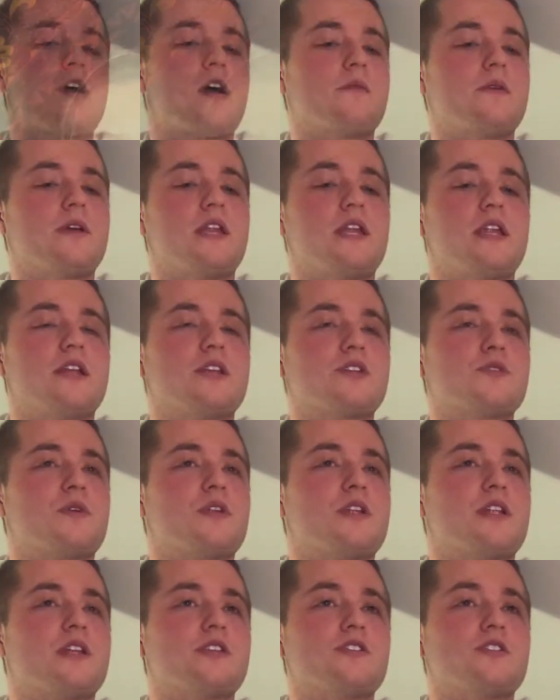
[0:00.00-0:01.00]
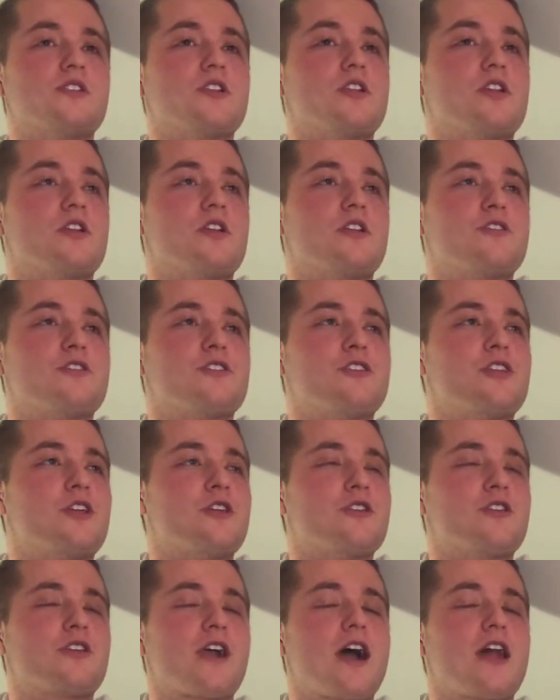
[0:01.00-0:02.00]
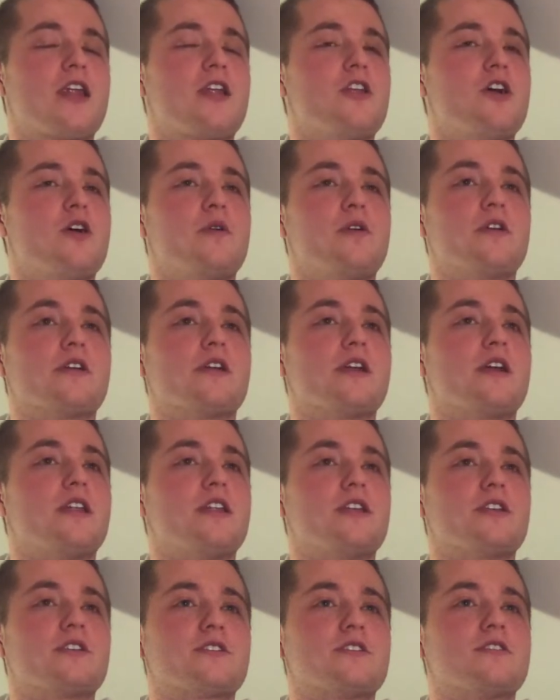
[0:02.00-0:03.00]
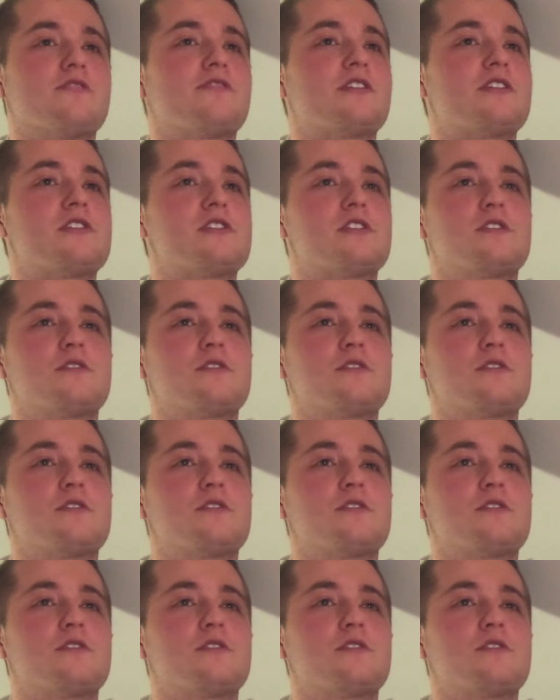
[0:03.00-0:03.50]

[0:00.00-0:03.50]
I mean, it is what it is. You kind of know what you're getting yourself into.